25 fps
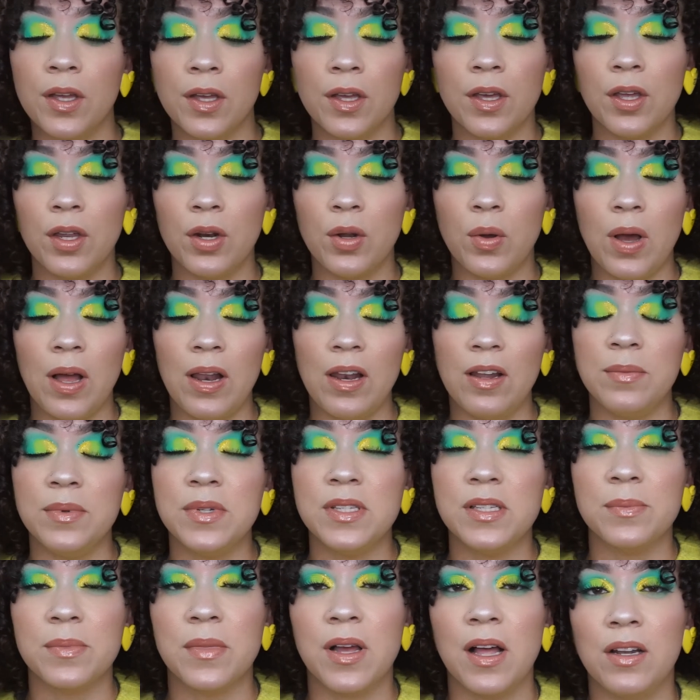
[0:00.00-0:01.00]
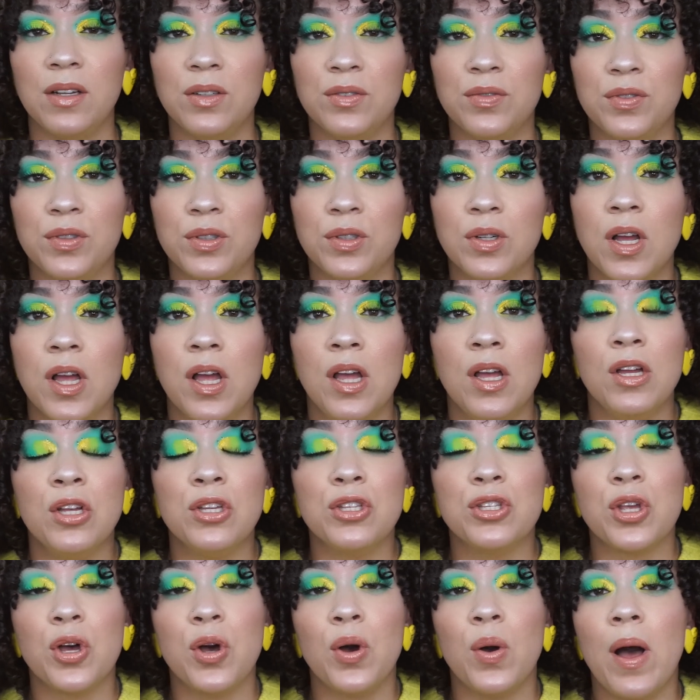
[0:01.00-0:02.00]
You know, I love me some colorful.
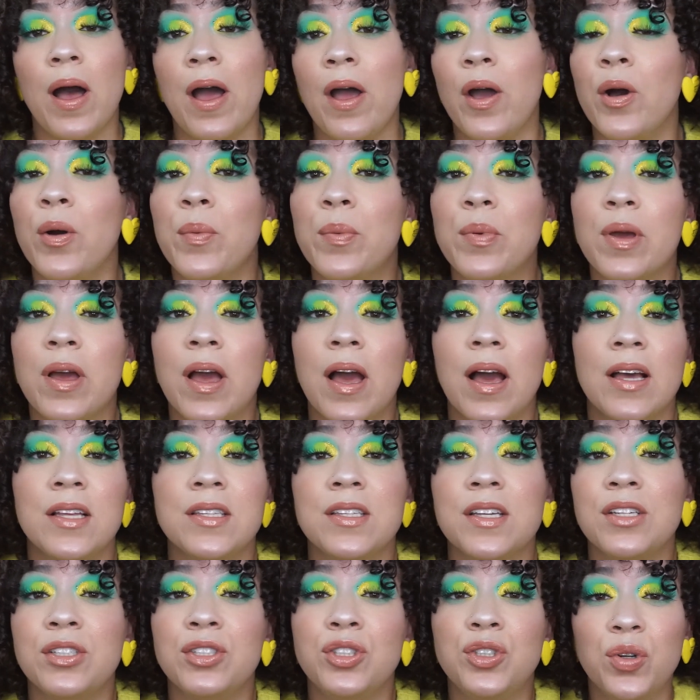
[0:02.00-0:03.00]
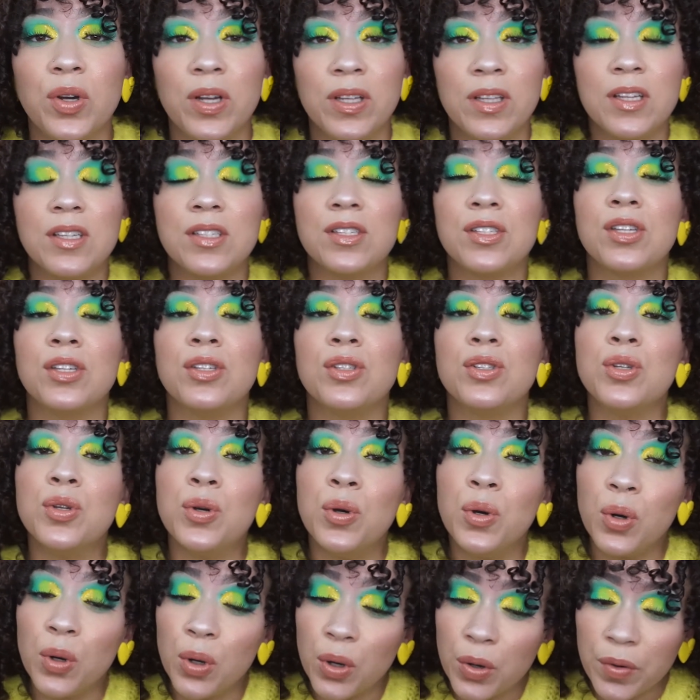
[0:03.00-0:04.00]
So I hope you guys enjoyed this
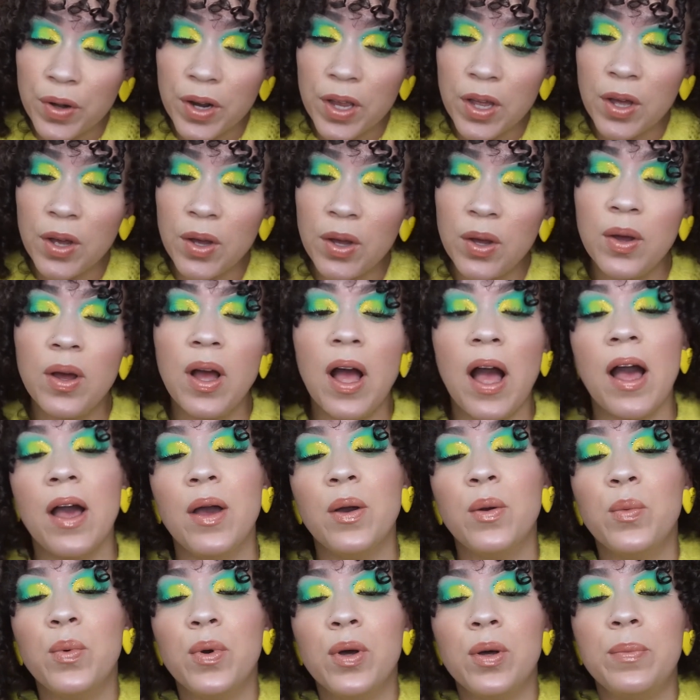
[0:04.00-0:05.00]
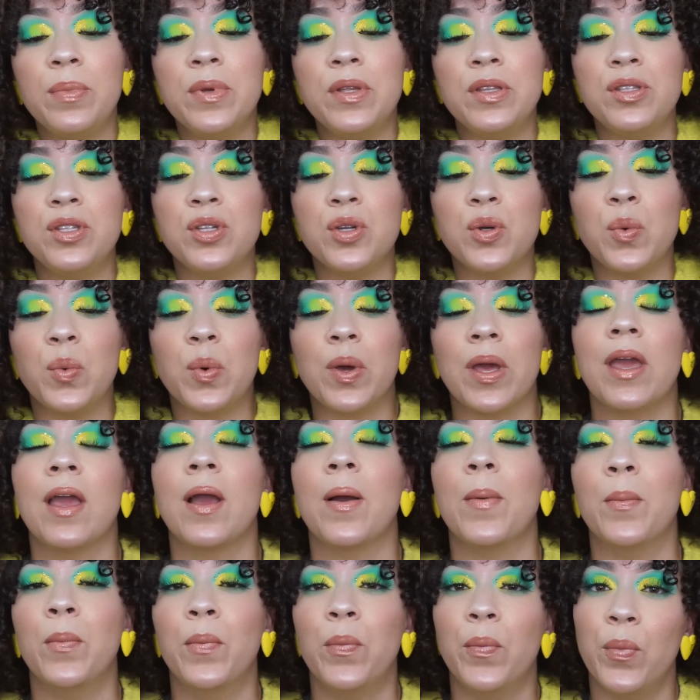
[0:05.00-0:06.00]
tutorial. I will be
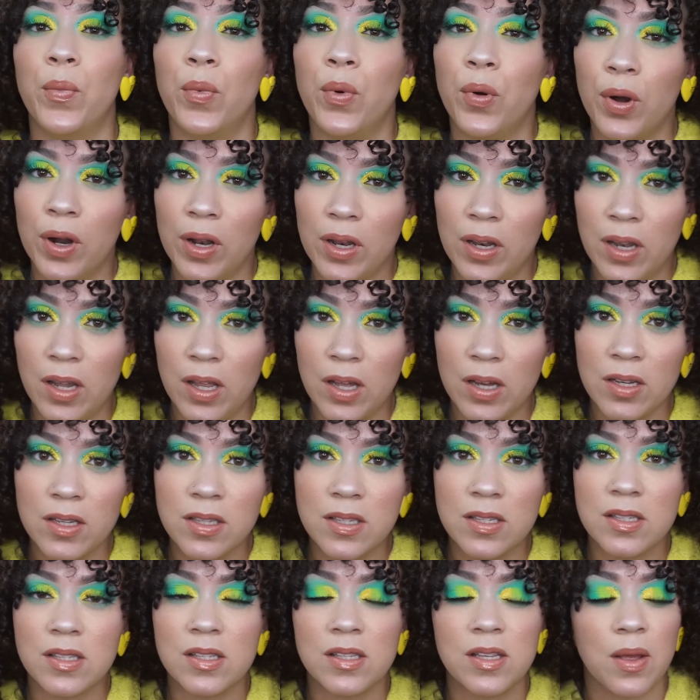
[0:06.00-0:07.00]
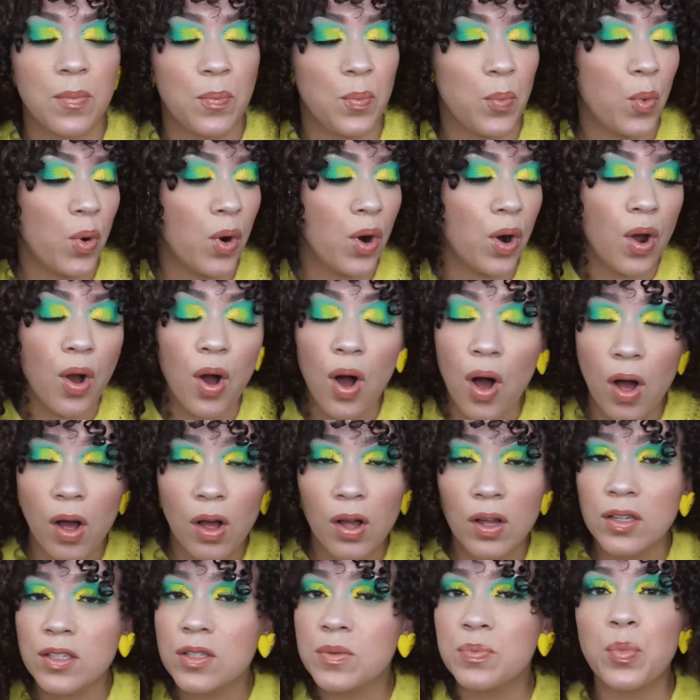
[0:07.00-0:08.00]
doing more looks, more
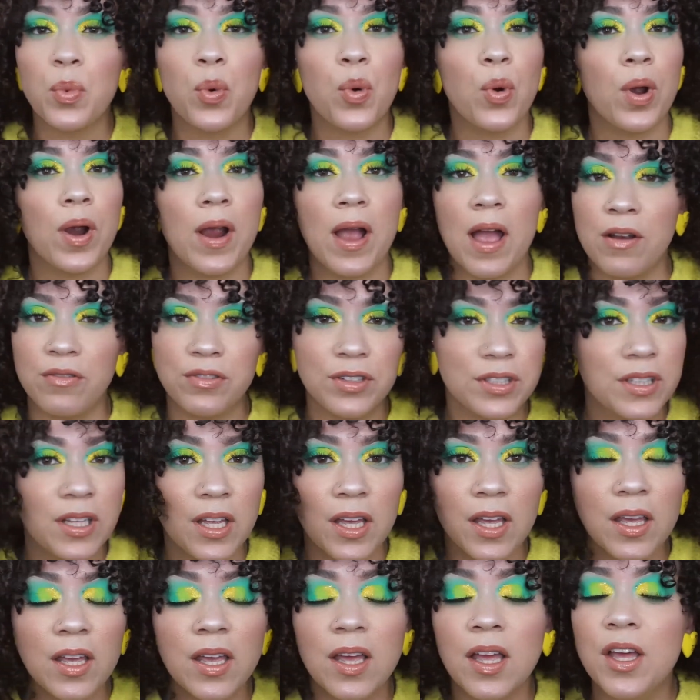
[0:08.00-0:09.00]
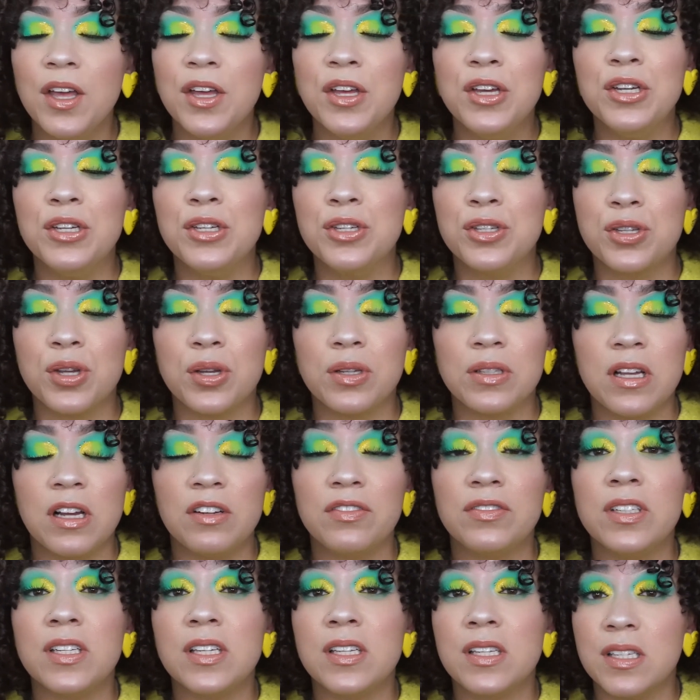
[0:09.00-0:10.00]
hauls, more everything, so
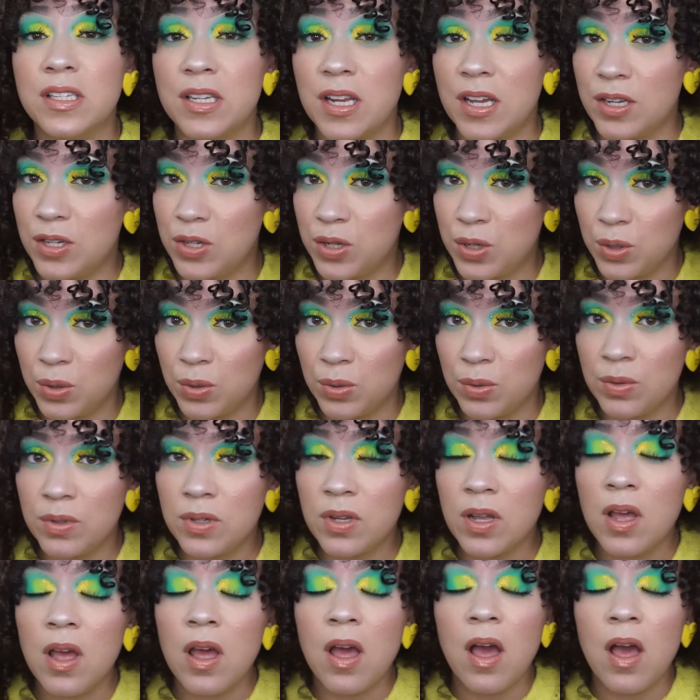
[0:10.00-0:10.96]
definitely stay tuned.